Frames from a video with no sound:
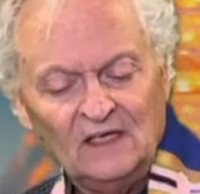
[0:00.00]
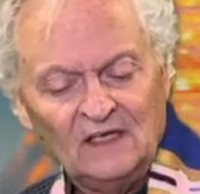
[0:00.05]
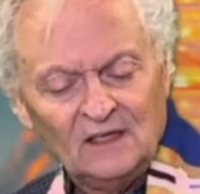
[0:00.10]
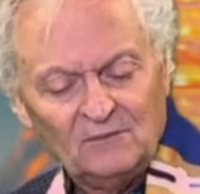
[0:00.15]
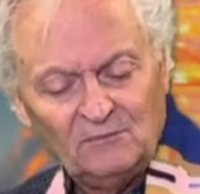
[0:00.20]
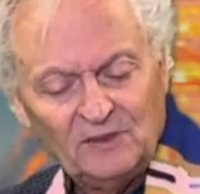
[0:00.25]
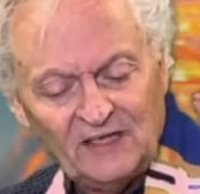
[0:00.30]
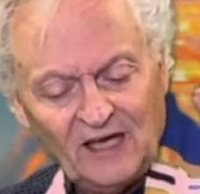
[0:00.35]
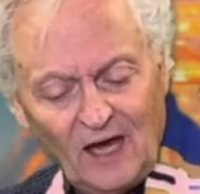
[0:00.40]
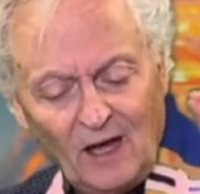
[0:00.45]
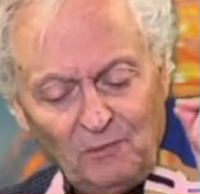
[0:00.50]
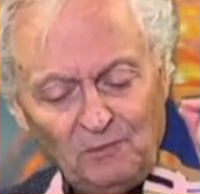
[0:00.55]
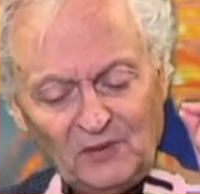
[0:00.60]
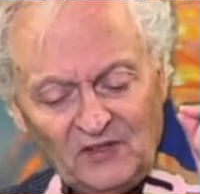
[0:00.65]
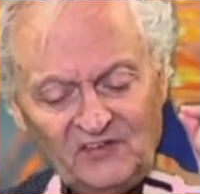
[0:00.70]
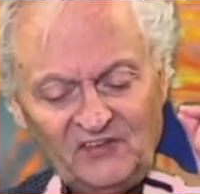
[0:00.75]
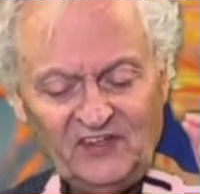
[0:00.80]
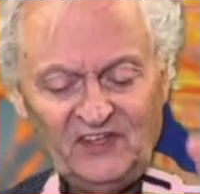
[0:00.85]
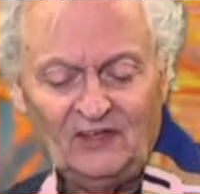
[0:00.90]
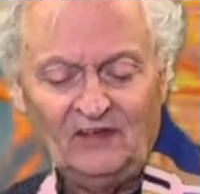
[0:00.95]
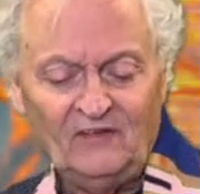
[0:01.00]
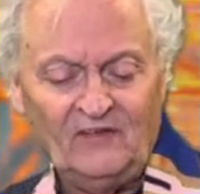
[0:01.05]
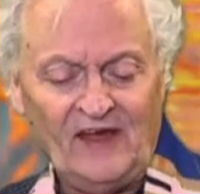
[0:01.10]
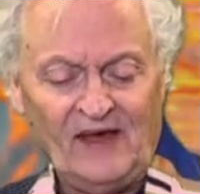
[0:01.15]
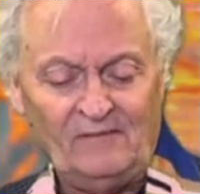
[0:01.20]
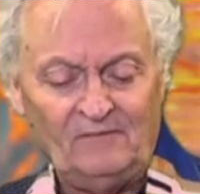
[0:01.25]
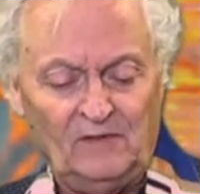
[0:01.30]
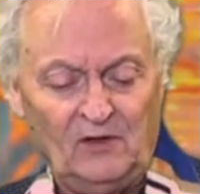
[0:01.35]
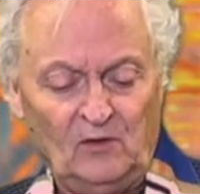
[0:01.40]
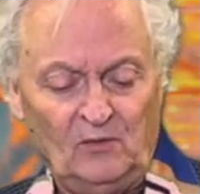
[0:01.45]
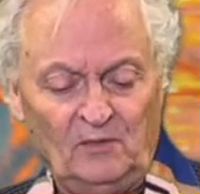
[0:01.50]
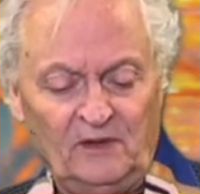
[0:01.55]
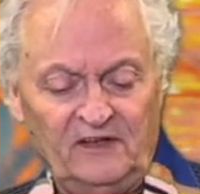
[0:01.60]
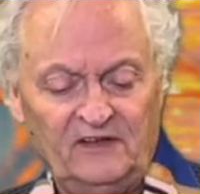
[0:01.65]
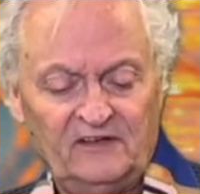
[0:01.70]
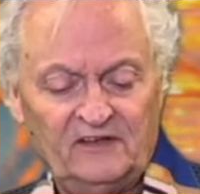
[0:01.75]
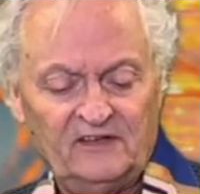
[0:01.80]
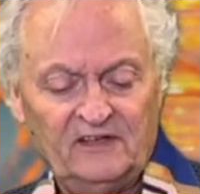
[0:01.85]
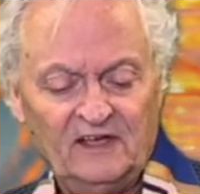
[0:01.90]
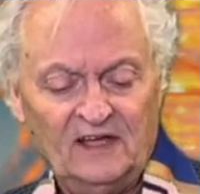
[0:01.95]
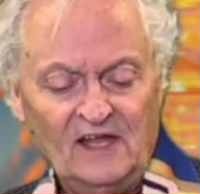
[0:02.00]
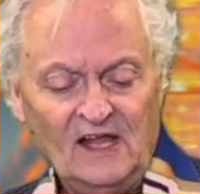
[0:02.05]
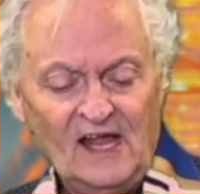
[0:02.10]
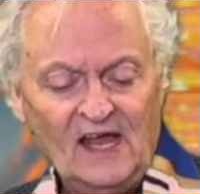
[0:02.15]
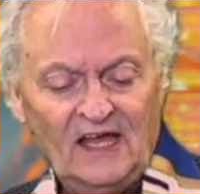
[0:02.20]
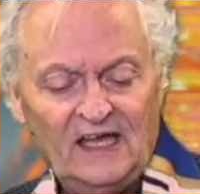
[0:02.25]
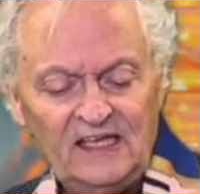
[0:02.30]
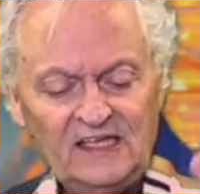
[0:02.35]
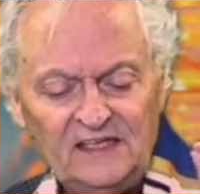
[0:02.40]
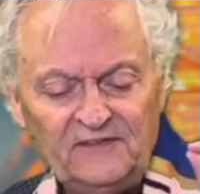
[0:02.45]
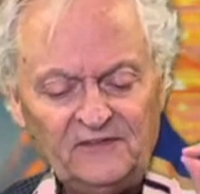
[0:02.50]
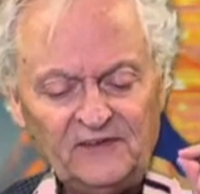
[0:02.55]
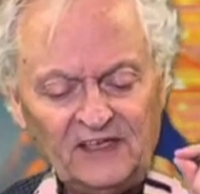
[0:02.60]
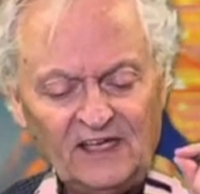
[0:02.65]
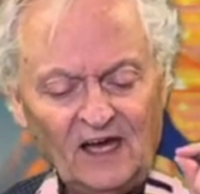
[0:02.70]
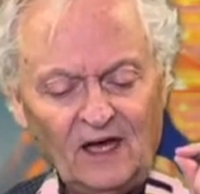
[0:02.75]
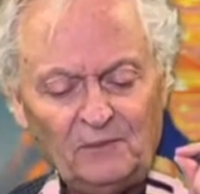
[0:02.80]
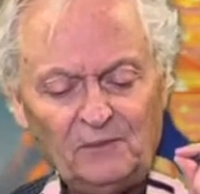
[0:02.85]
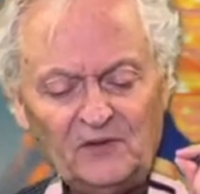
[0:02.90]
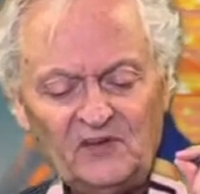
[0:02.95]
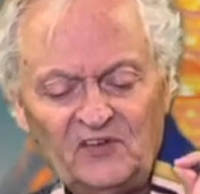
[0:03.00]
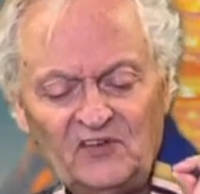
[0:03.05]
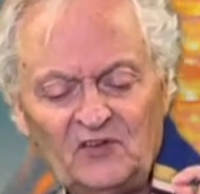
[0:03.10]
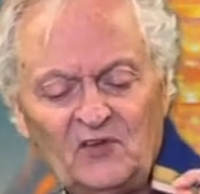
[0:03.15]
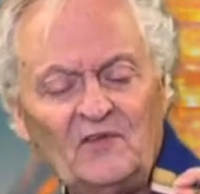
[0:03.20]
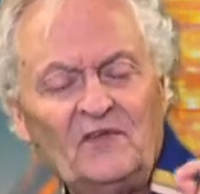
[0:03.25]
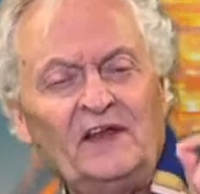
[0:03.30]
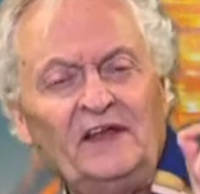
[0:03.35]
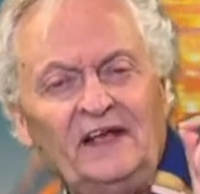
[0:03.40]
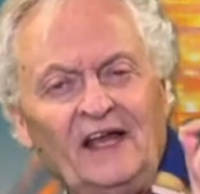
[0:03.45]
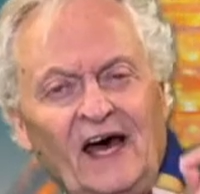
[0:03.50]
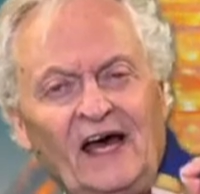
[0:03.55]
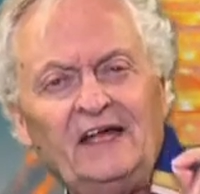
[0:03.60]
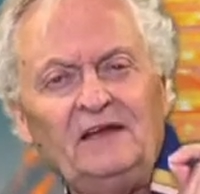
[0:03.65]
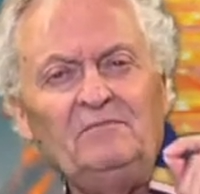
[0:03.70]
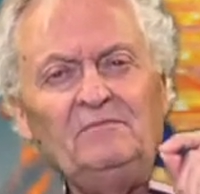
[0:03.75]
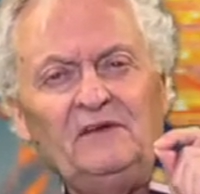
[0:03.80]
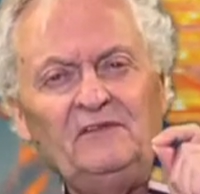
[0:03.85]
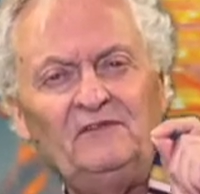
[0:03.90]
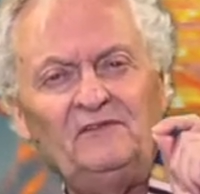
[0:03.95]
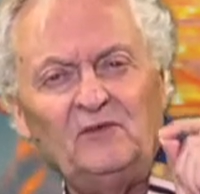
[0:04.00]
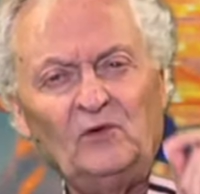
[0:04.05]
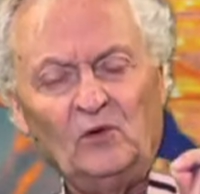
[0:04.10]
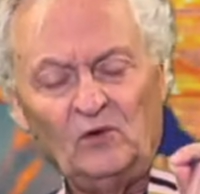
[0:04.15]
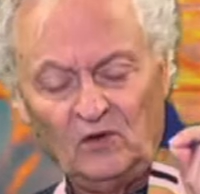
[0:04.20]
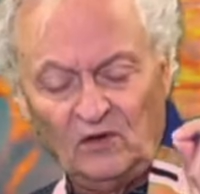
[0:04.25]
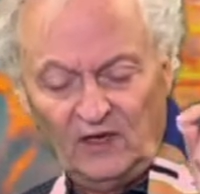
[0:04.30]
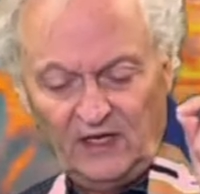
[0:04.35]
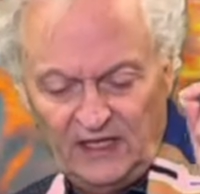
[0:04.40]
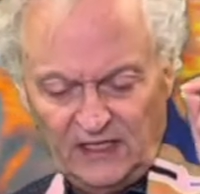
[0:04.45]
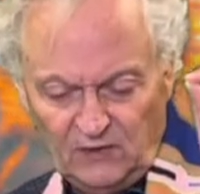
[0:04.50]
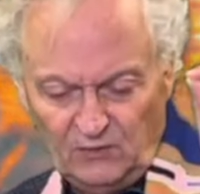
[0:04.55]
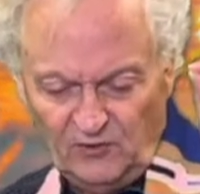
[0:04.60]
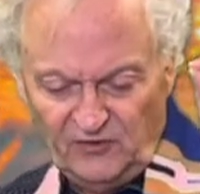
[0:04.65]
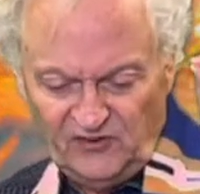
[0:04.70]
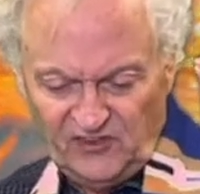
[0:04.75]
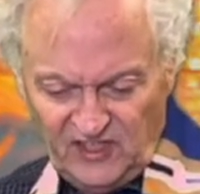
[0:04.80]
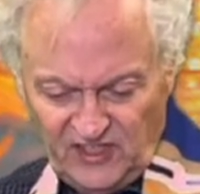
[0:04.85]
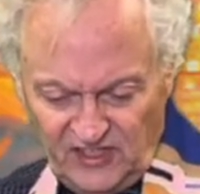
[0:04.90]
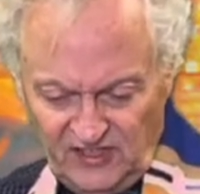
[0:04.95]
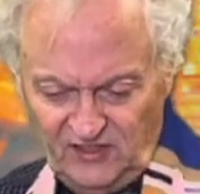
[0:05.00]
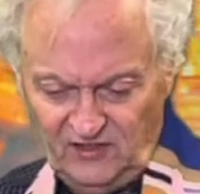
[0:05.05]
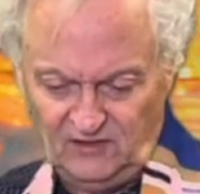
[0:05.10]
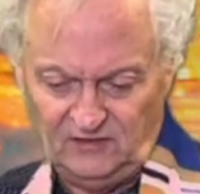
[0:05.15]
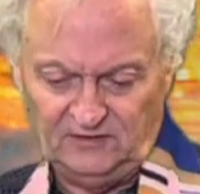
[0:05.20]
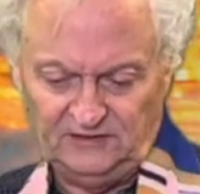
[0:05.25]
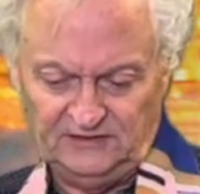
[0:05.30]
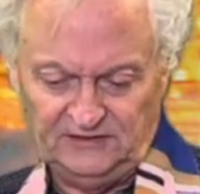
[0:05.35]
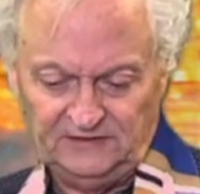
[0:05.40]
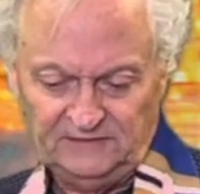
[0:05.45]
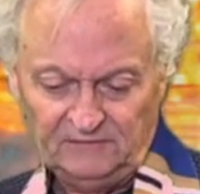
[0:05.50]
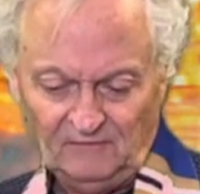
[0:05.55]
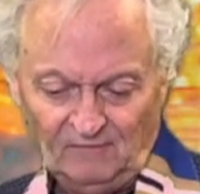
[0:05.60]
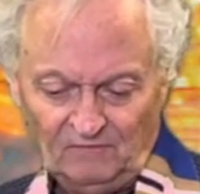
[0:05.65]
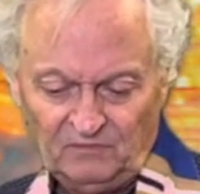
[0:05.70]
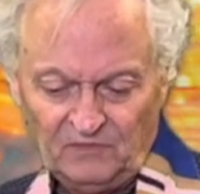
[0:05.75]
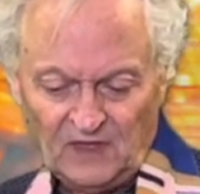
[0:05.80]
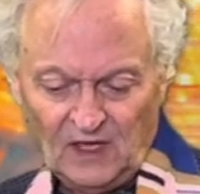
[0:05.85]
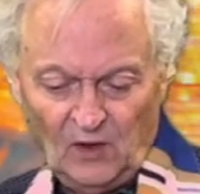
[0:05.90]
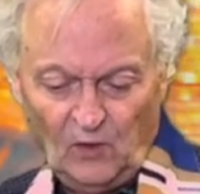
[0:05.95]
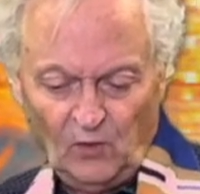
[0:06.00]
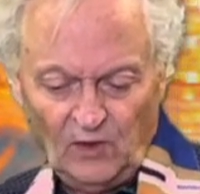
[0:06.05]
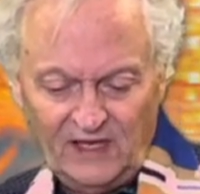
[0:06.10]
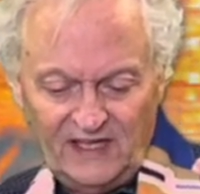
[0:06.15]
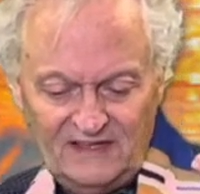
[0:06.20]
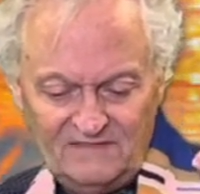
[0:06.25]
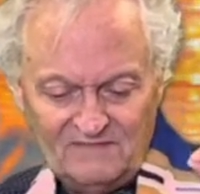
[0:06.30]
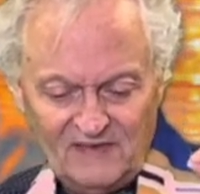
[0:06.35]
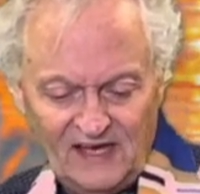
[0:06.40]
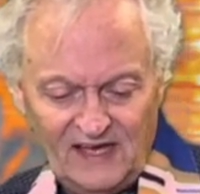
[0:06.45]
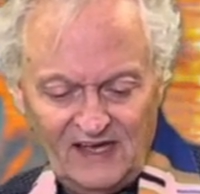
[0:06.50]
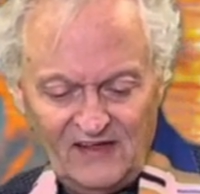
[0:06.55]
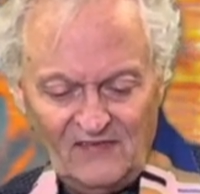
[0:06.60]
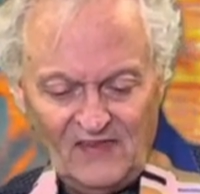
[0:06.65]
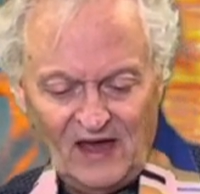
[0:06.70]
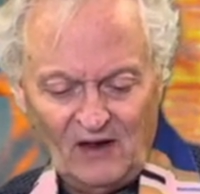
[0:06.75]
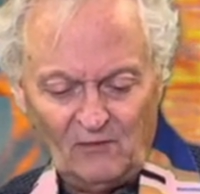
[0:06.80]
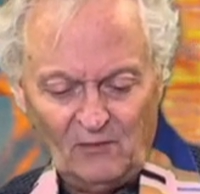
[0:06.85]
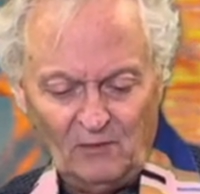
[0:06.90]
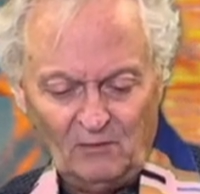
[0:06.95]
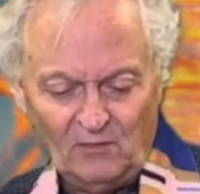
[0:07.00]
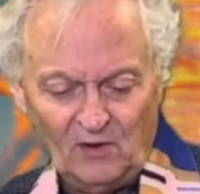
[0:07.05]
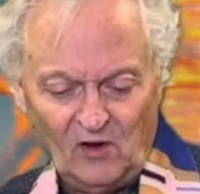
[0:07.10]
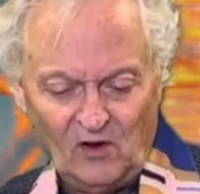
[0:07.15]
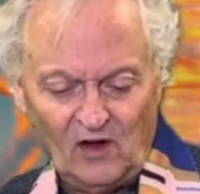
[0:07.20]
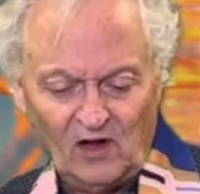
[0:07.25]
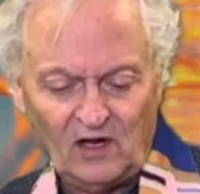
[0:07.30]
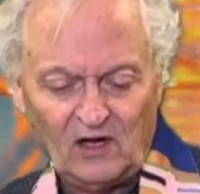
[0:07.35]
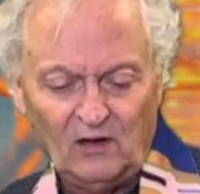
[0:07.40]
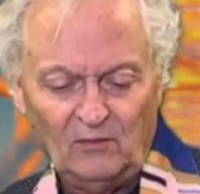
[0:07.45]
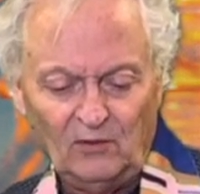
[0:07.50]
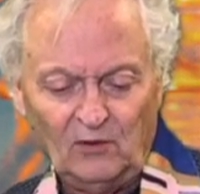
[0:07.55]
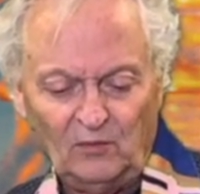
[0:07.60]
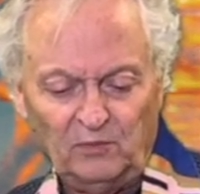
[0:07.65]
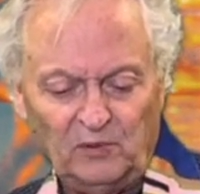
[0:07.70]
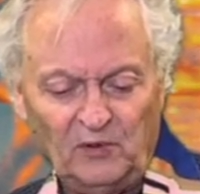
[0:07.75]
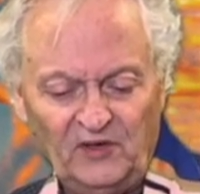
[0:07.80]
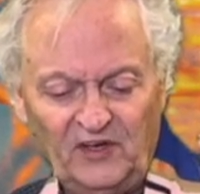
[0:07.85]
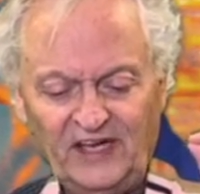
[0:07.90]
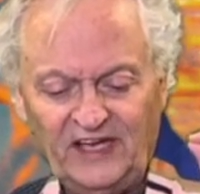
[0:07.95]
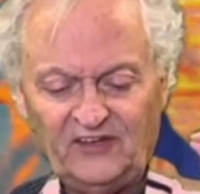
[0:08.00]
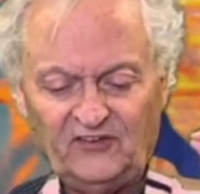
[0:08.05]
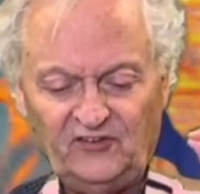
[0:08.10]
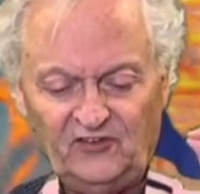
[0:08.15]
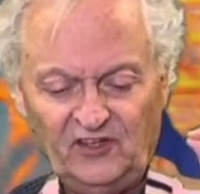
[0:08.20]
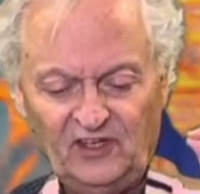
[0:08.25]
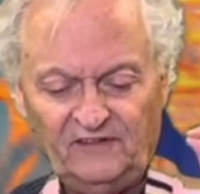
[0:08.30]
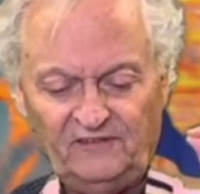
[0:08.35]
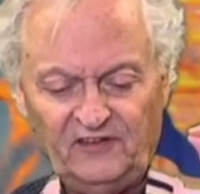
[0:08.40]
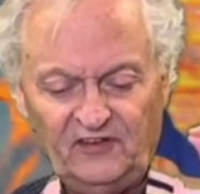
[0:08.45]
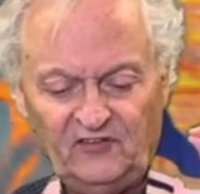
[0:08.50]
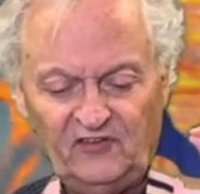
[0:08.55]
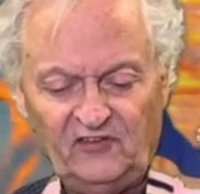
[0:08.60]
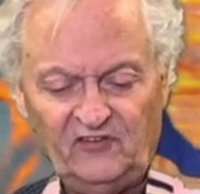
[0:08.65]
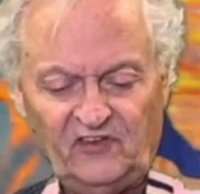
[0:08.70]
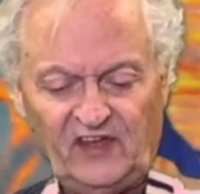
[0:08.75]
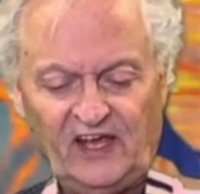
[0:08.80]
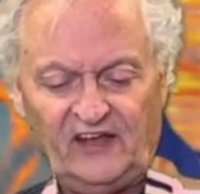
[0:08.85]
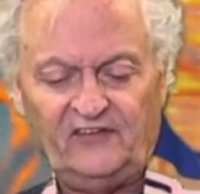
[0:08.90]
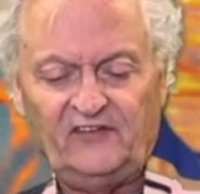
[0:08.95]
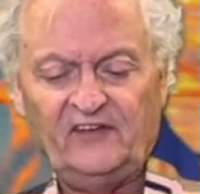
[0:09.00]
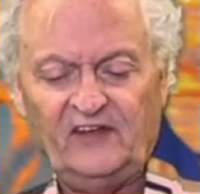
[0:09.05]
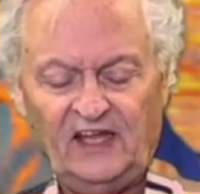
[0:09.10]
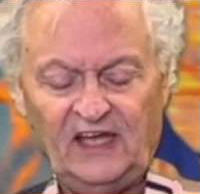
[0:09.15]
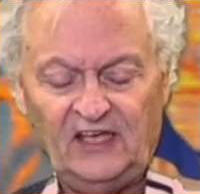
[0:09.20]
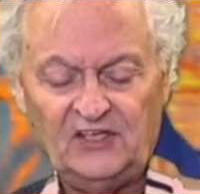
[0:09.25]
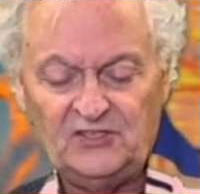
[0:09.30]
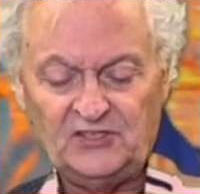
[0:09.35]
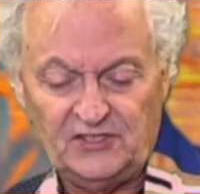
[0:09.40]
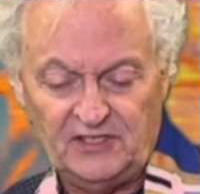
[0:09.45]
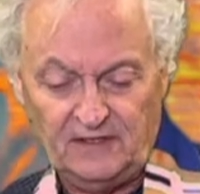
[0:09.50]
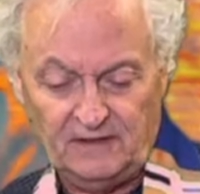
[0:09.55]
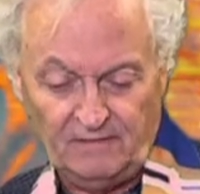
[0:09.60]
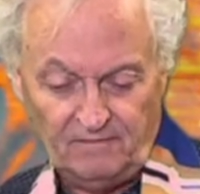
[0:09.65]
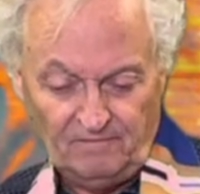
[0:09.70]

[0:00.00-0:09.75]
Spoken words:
But up until that moment, even up until the night before he was killed, when he made that remarkable prediction of his assassination,